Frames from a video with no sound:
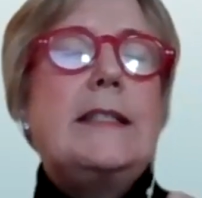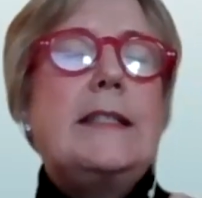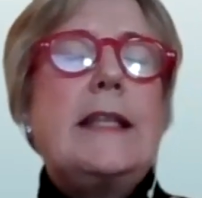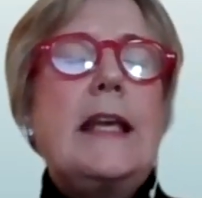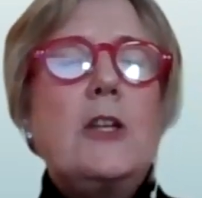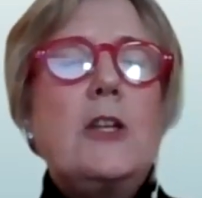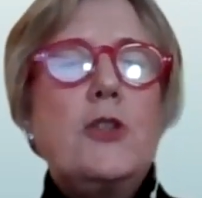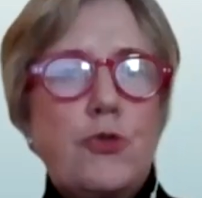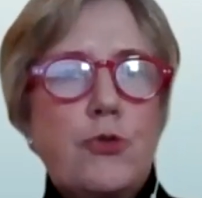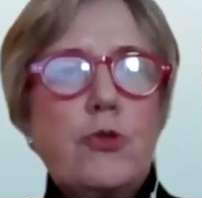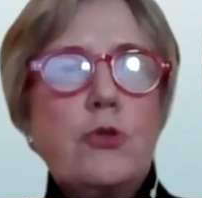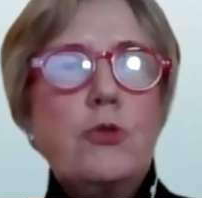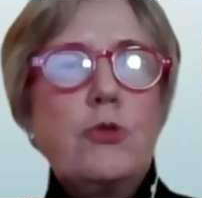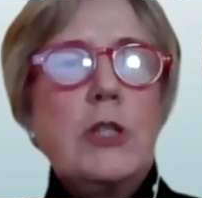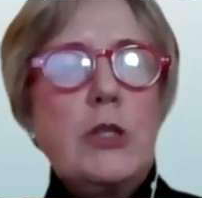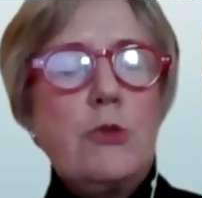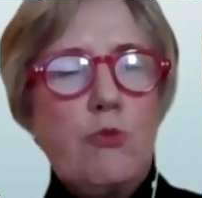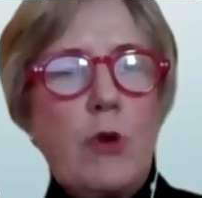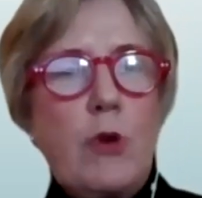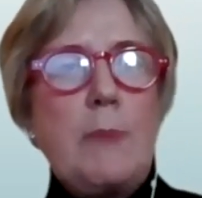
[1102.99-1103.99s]
they
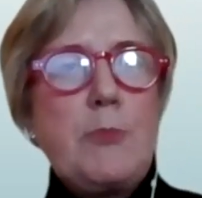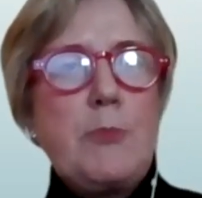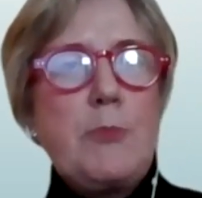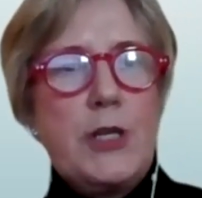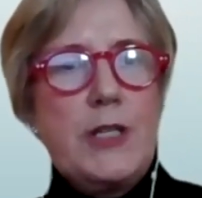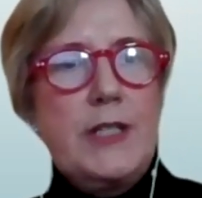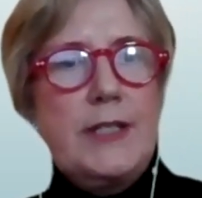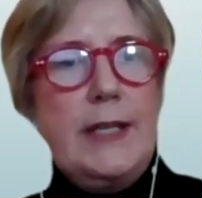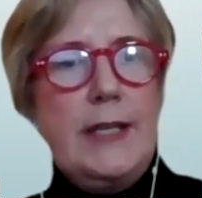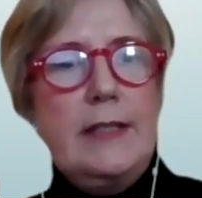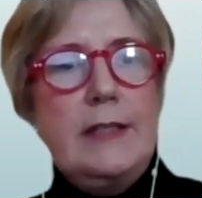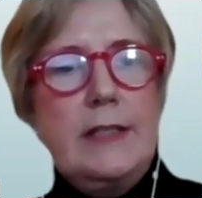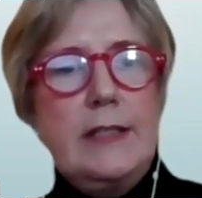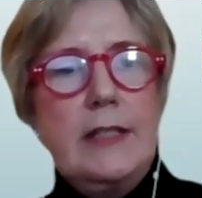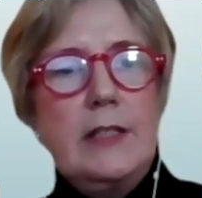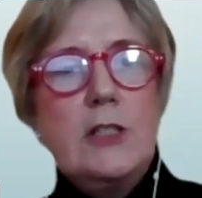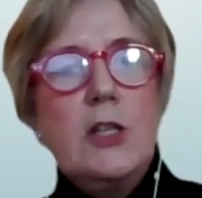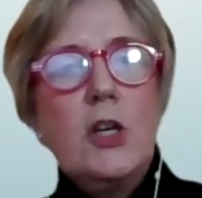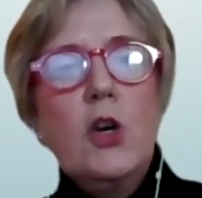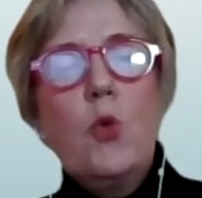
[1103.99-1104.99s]
truly
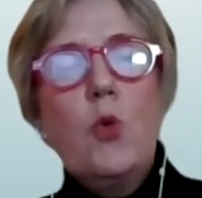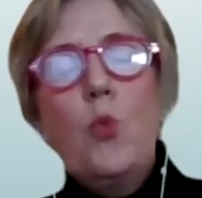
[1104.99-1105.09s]
represented